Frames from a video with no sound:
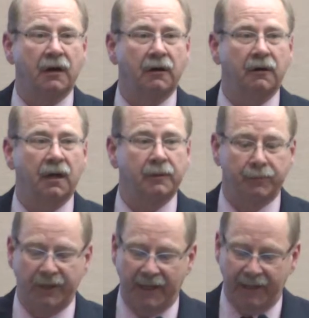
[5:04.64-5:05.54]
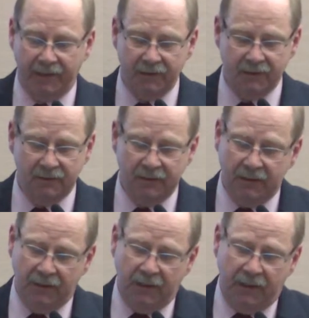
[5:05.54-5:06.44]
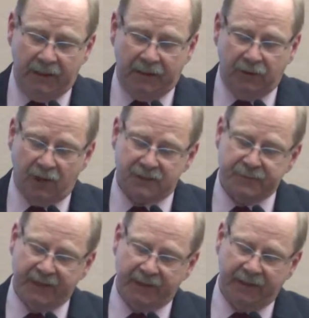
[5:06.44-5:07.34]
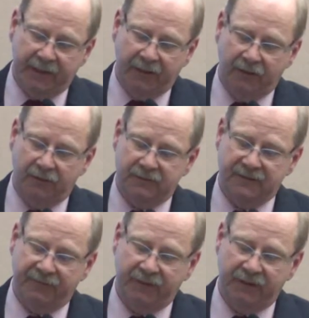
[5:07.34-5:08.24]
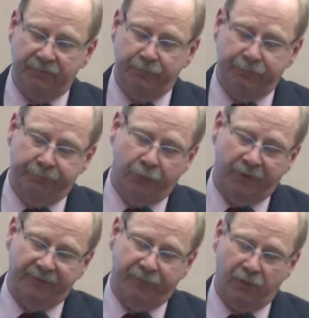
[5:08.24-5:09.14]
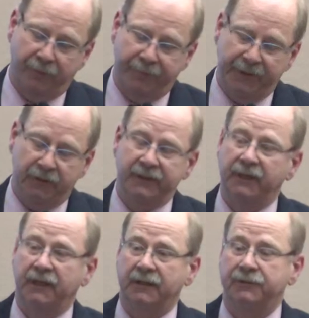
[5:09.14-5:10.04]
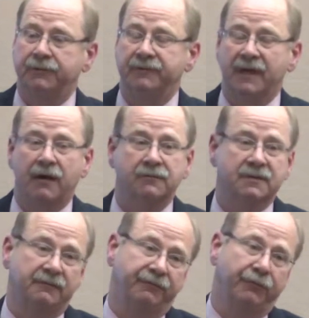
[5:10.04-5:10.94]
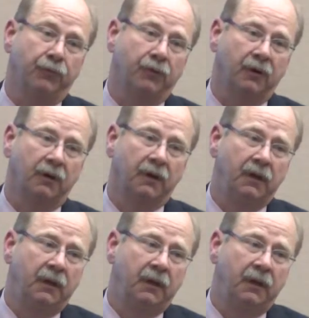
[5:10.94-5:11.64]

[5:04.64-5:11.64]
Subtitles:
are unplanned. It cost Medicare $17.4 billion in 2004.